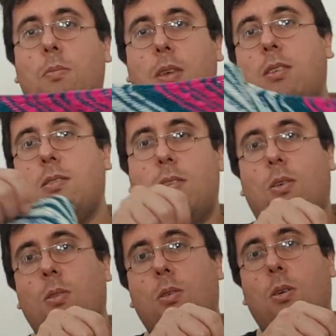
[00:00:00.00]
mix, the
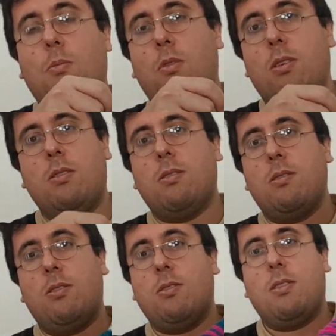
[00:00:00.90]
whole combo is
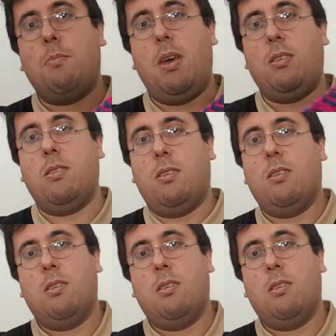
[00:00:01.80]
just amazing.